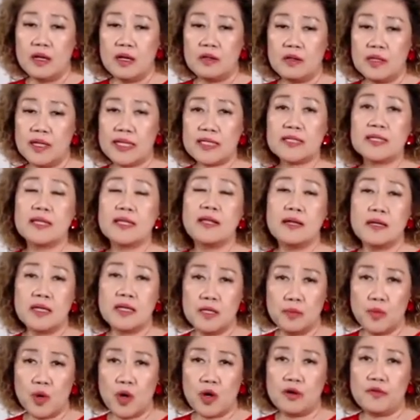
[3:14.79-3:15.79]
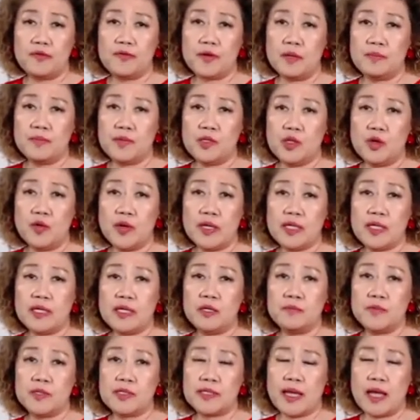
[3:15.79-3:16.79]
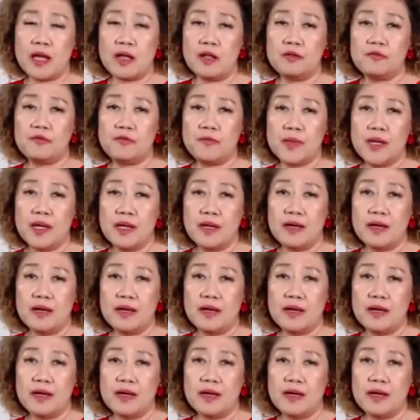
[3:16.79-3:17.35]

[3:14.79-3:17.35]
Let's learn more from Jowan himself.